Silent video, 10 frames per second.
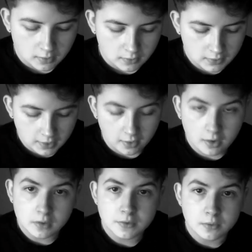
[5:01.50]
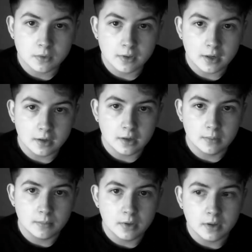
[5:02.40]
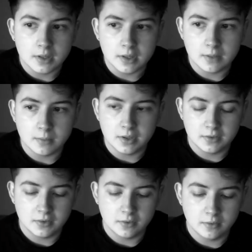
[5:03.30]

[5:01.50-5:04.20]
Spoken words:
So yeah, after all of that, I then went